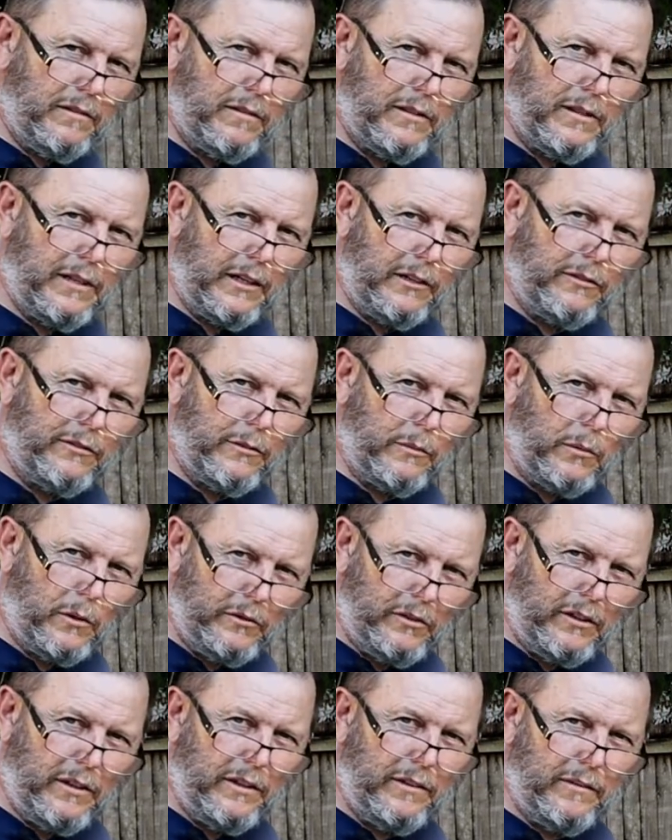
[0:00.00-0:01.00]
Thanks for
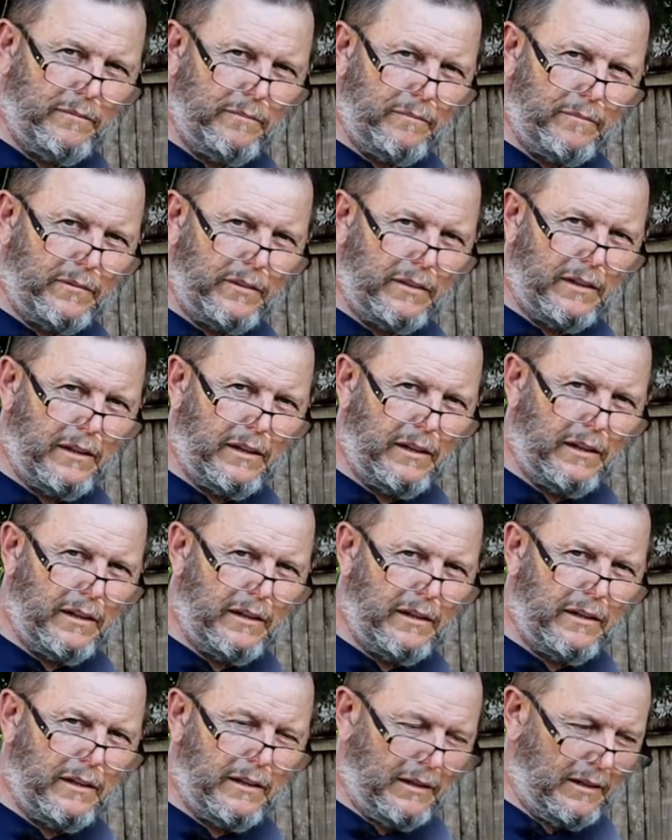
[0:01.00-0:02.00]
watching,
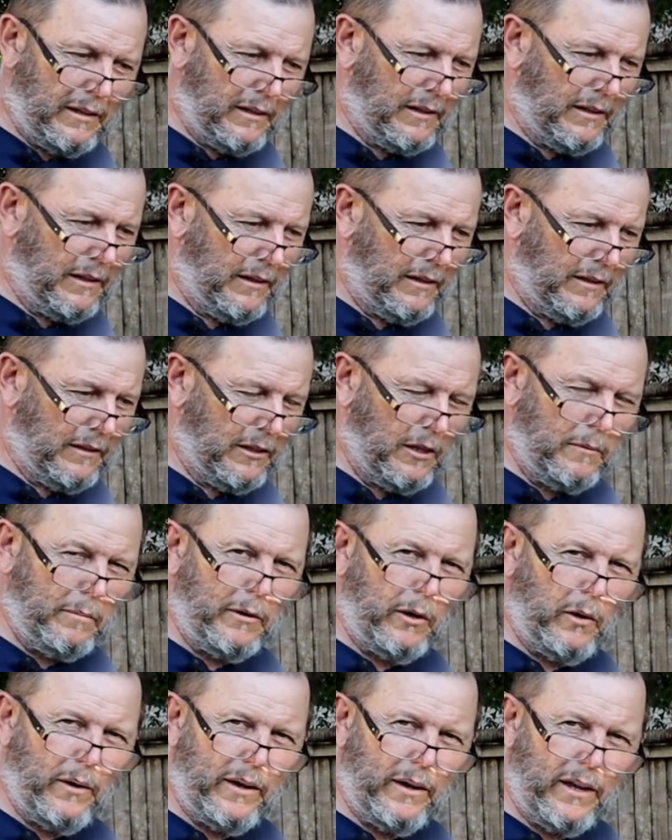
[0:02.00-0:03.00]
and keep
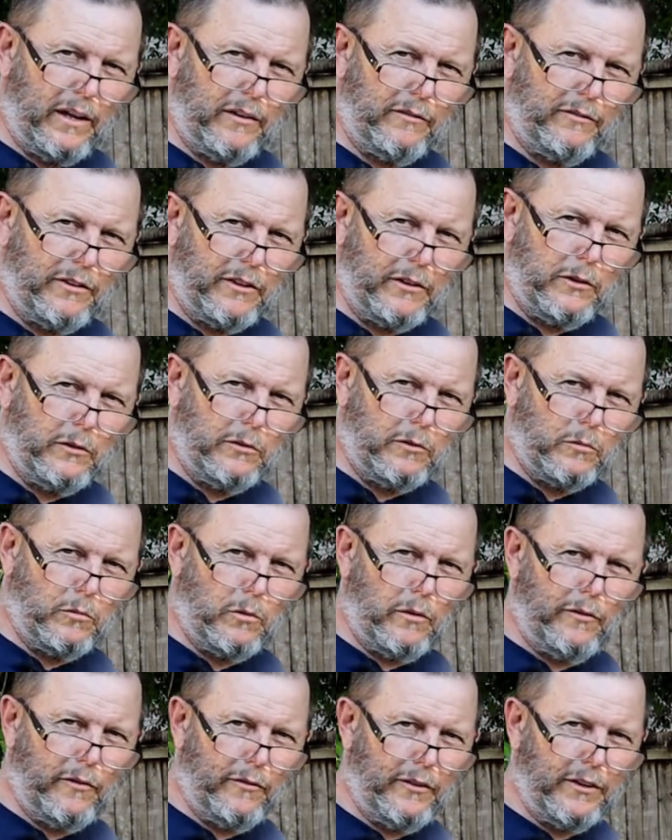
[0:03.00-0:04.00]
an eye out for the Noosa
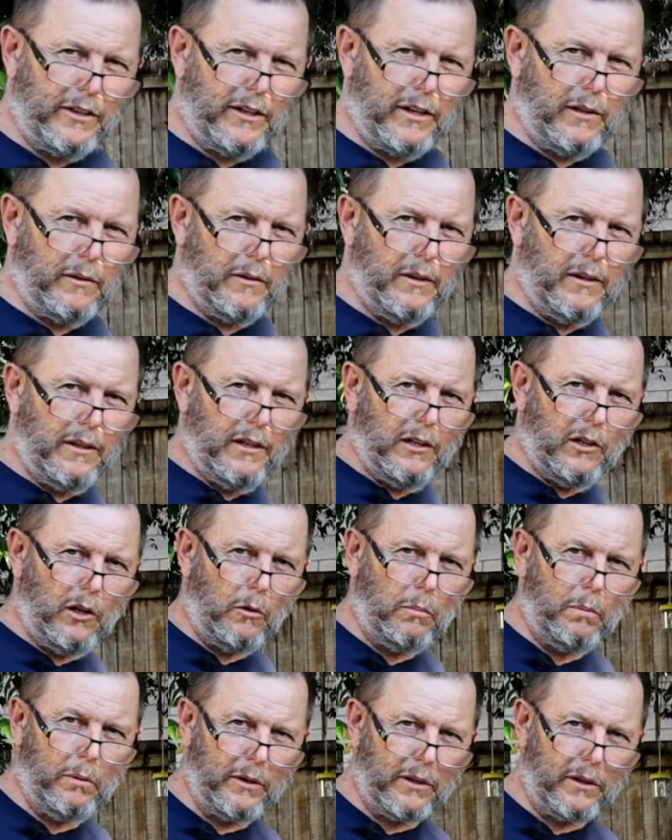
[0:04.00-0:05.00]
River video.
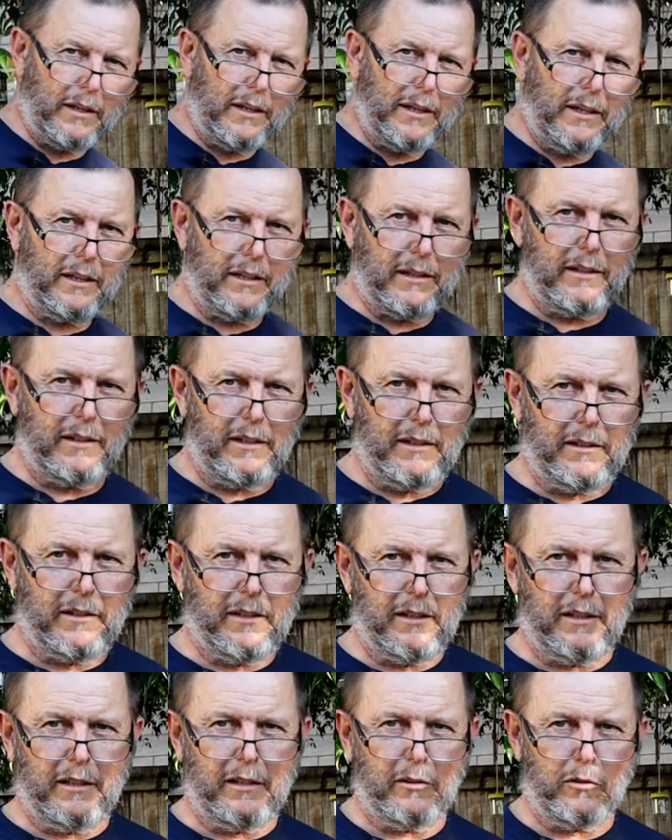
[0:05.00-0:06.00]
I'll put a link in
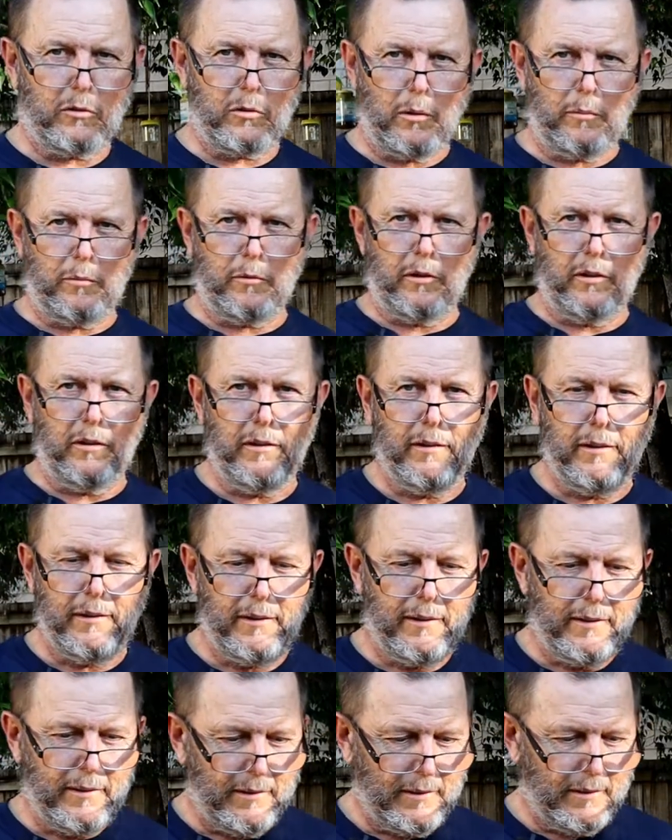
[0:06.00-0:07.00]
the description
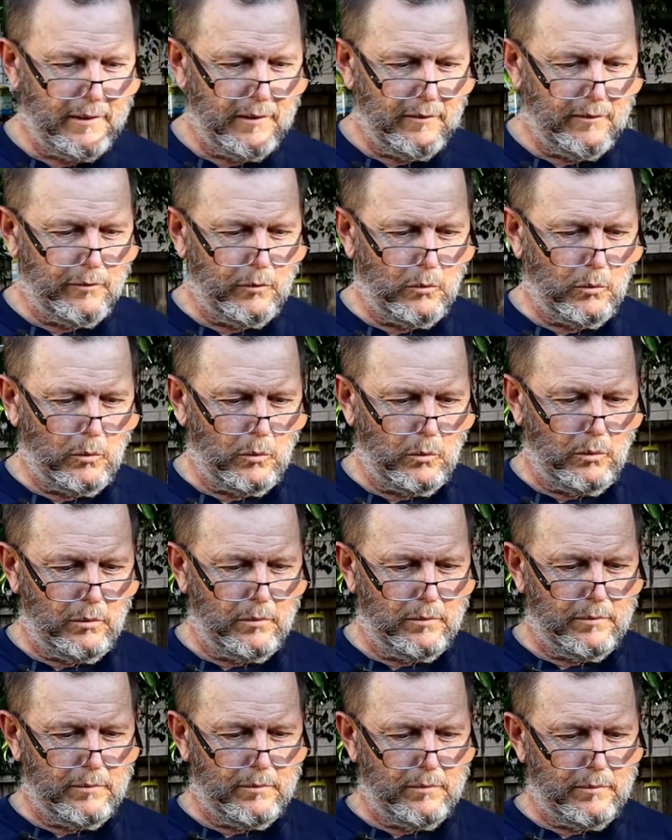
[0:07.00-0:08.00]
for
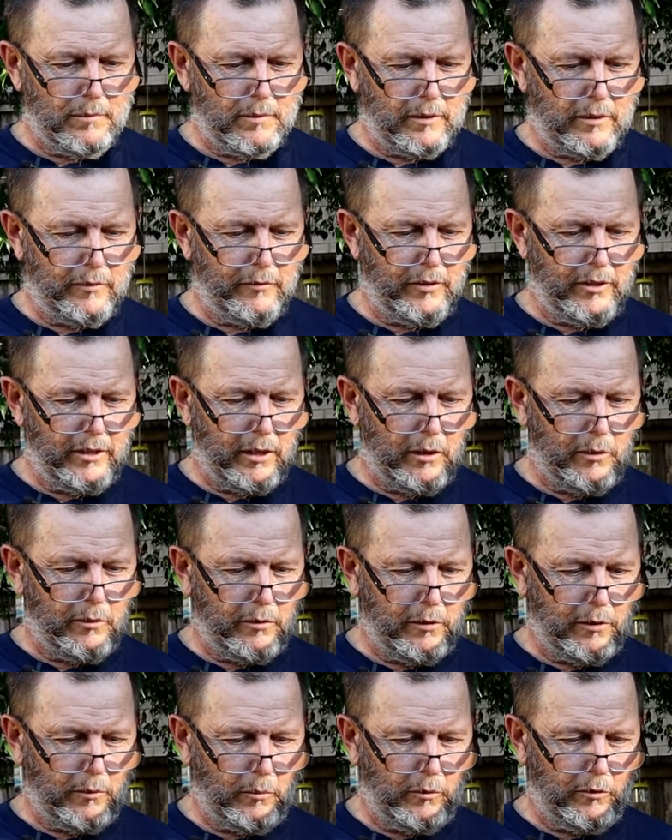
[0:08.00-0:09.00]
a video
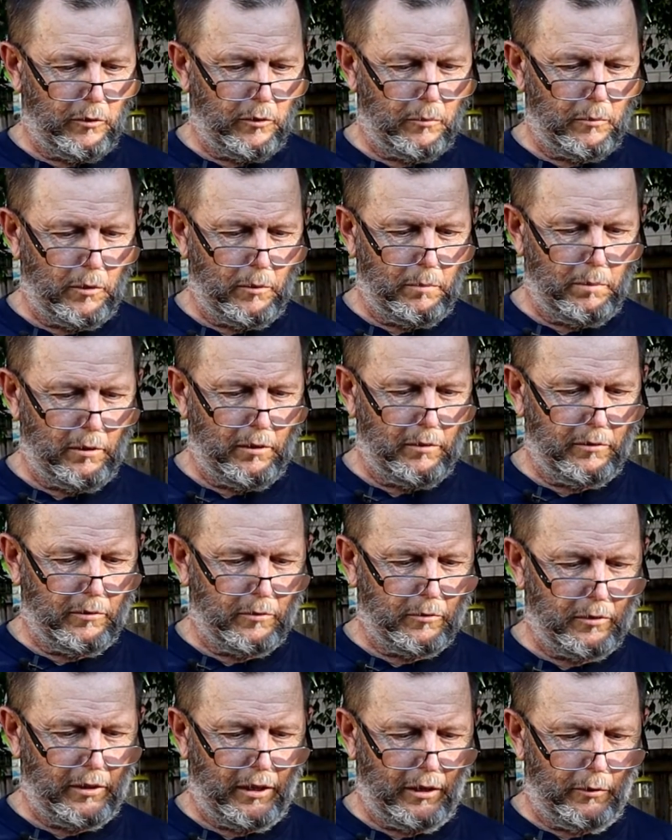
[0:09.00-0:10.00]
that was on my personal
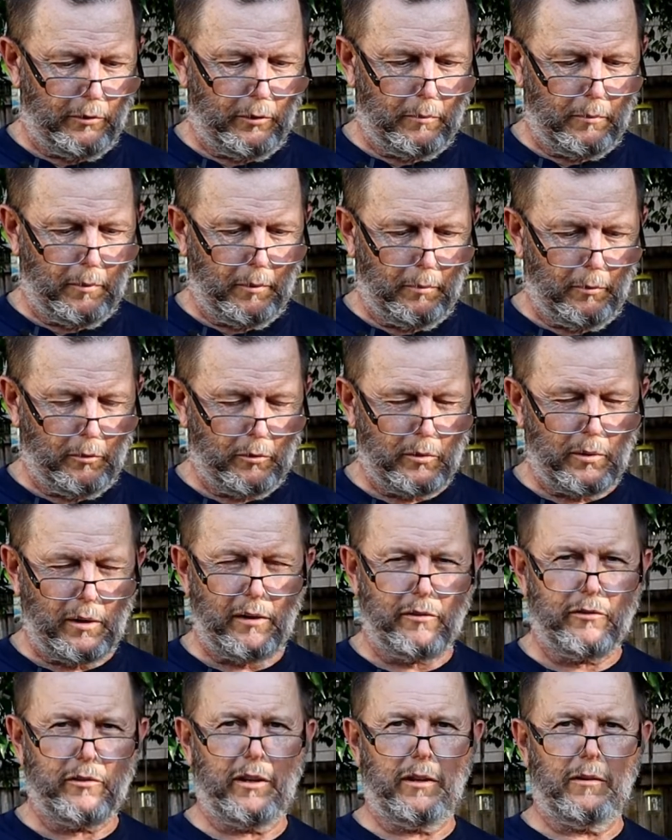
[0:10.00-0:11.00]
channel, not my
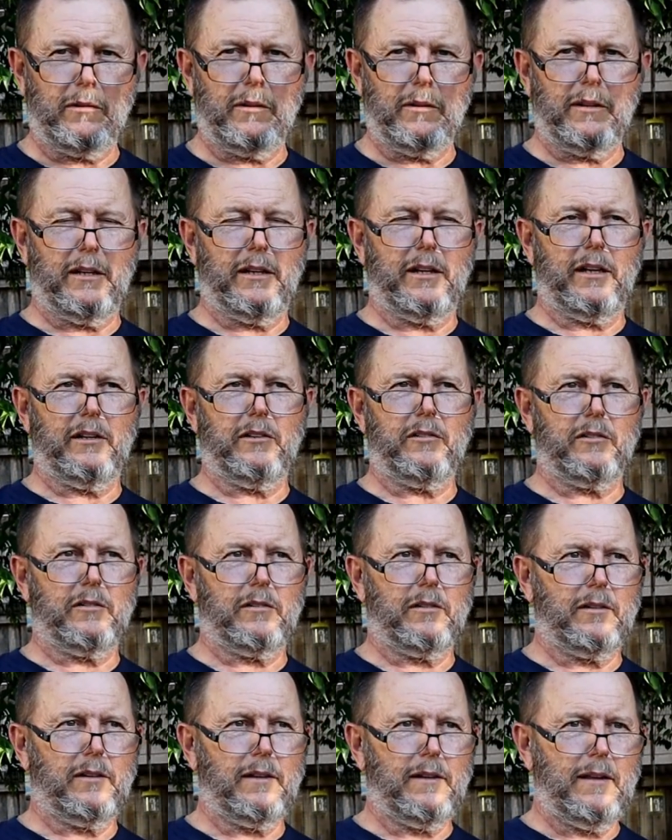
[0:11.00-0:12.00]
bushcraft channel, and
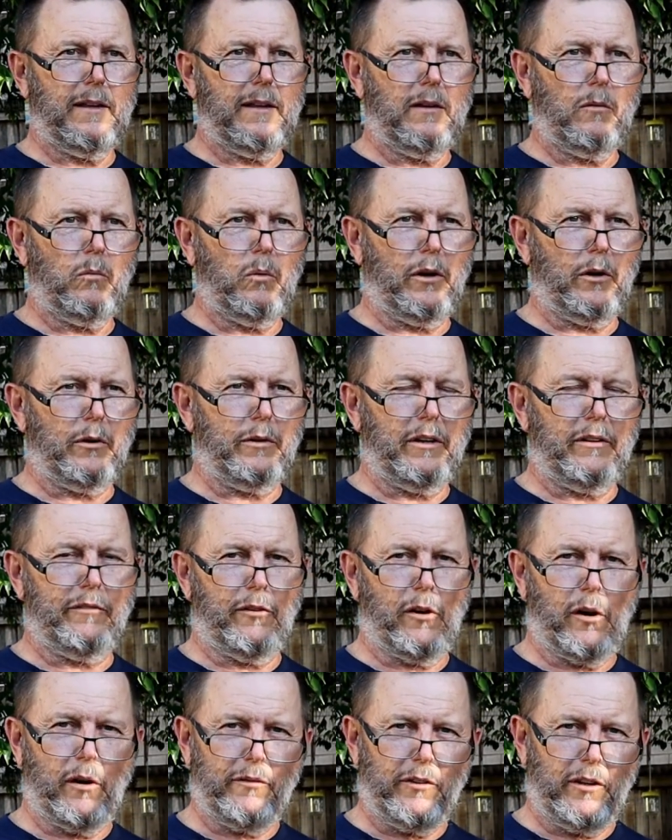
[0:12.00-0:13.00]
it's one I did
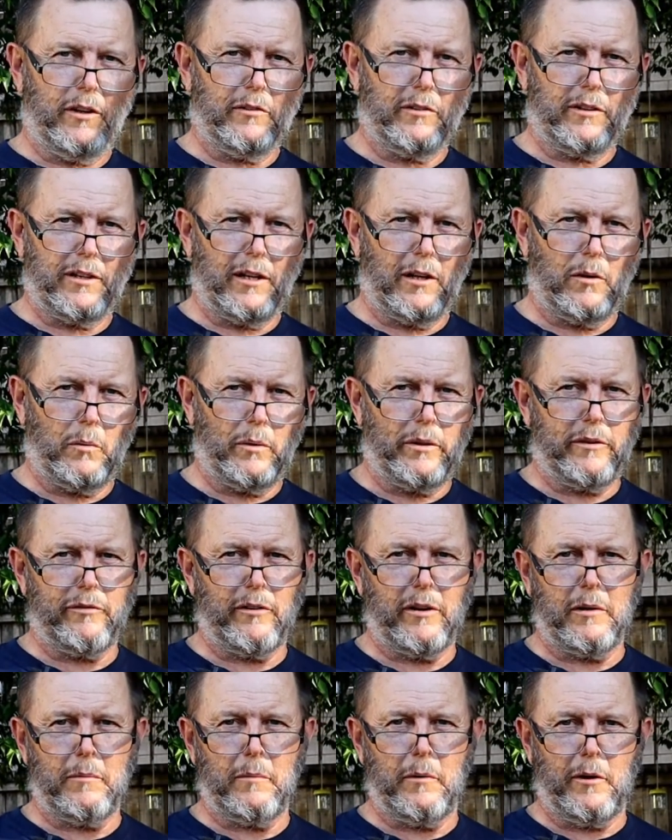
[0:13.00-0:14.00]
5 years ago with a
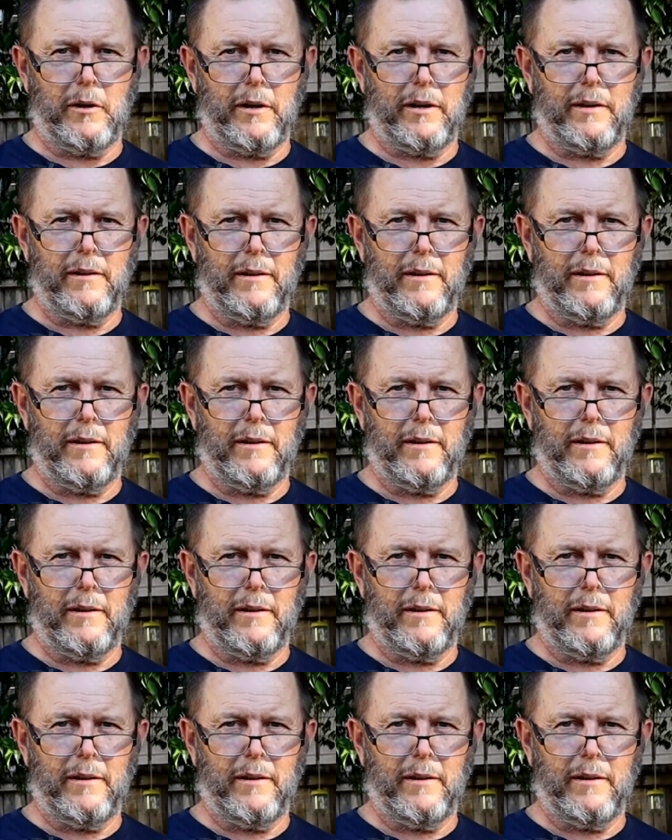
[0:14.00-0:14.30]
friend of mine.